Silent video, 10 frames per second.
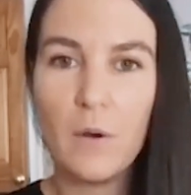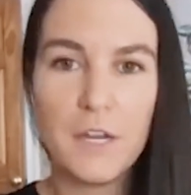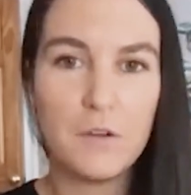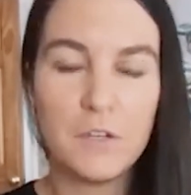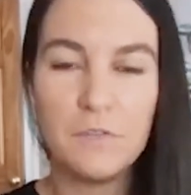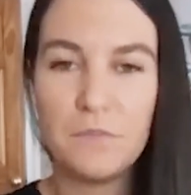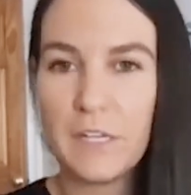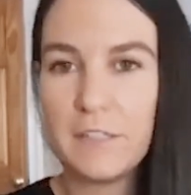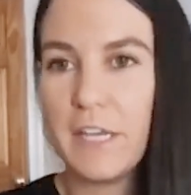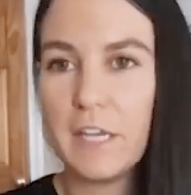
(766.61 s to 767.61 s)
I know you've
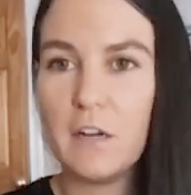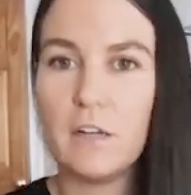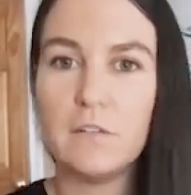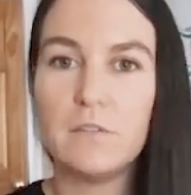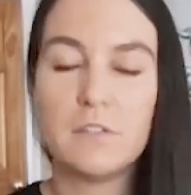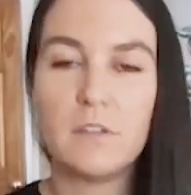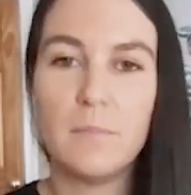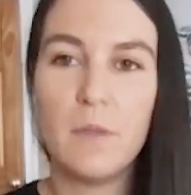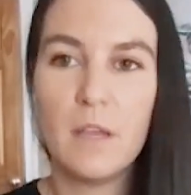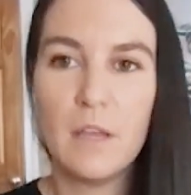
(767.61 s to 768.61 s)
like taken on
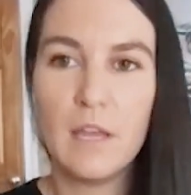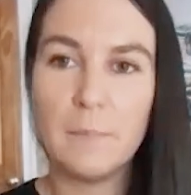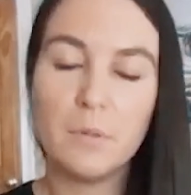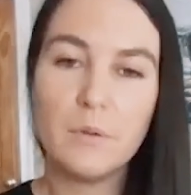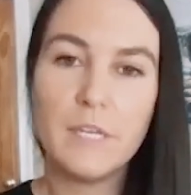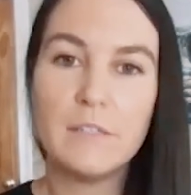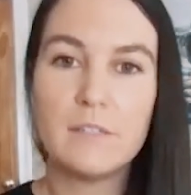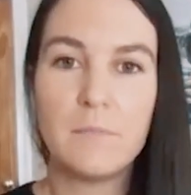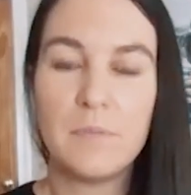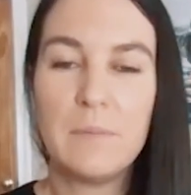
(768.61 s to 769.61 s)
some employees,
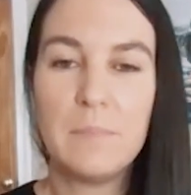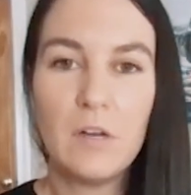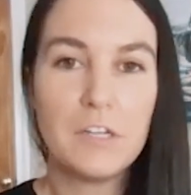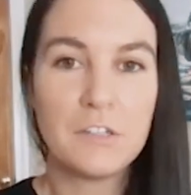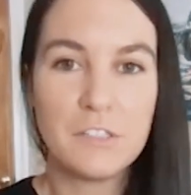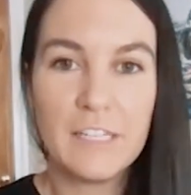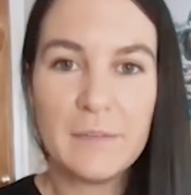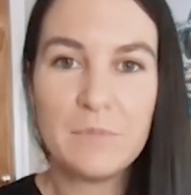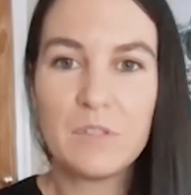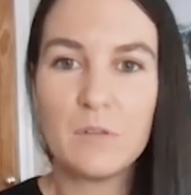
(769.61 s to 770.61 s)
some people on your
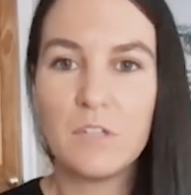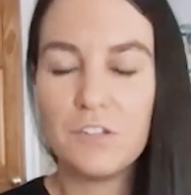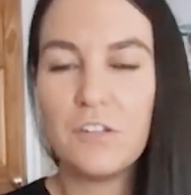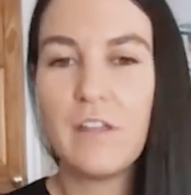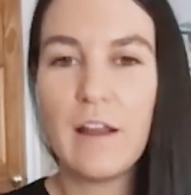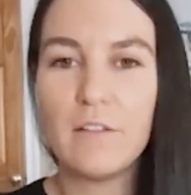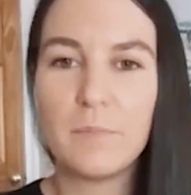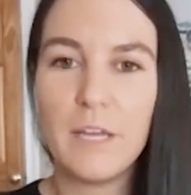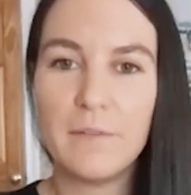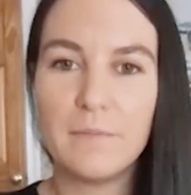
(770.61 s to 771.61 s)
team. So touch on that a little
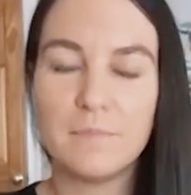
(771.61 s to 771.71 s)
bit.